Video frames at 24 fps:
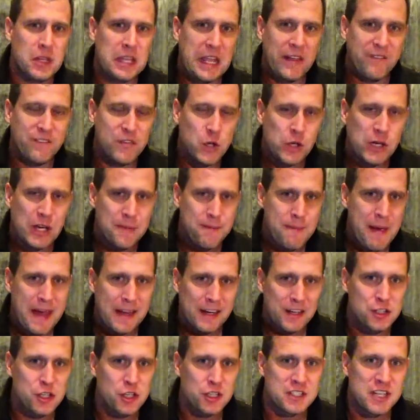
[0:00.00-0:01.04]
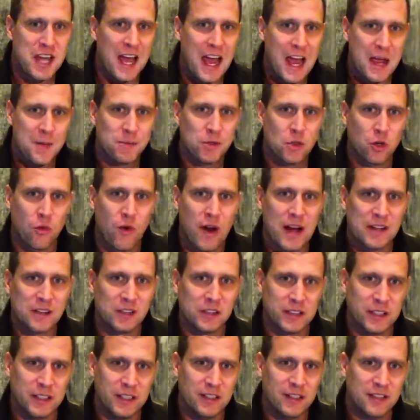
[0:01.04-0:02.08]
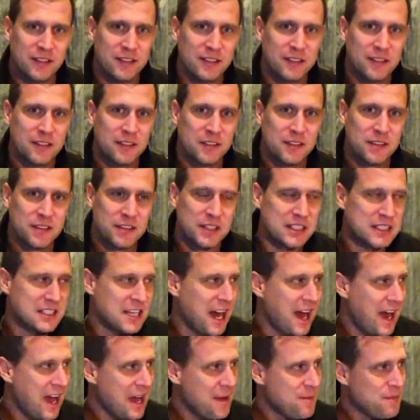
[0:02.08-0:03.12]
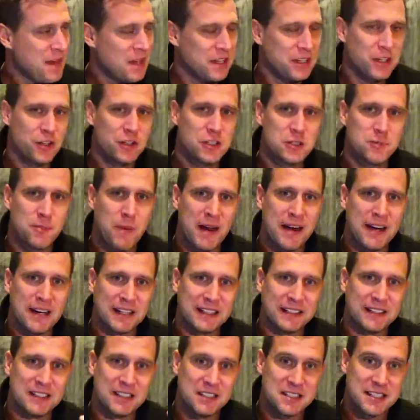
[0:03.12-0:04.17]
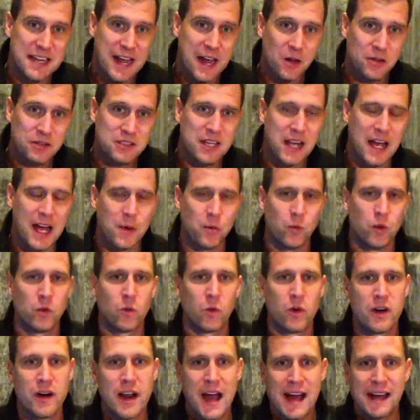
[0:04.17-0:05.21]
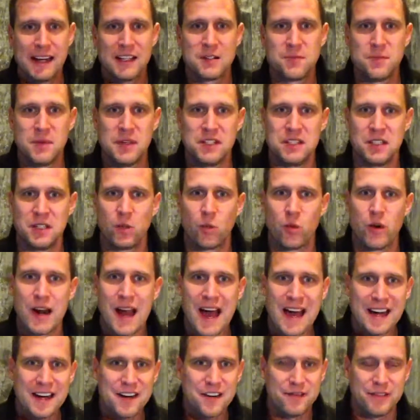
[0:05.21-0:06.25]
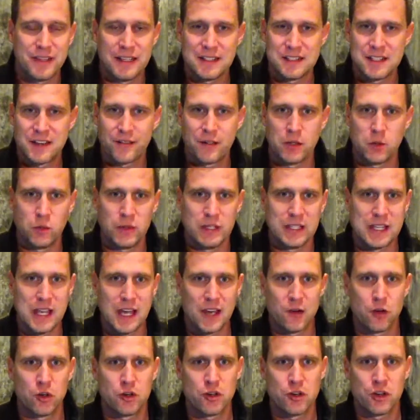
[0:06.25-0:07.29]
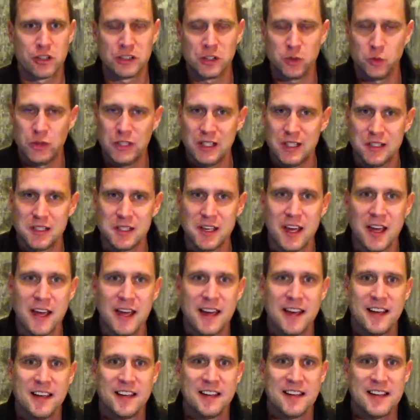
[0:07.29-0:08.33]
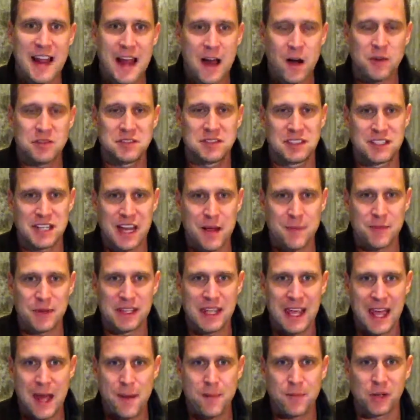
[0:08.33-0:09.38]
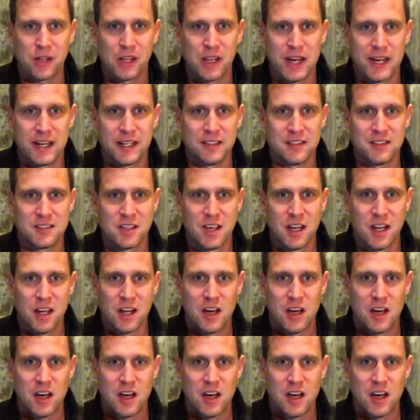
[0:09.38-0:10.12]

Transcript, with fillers: If you can manage your time correctly, the time that you're spending in this downtime when we're not as busy and we're not at events every weekend or during the week, now is the time to capitalize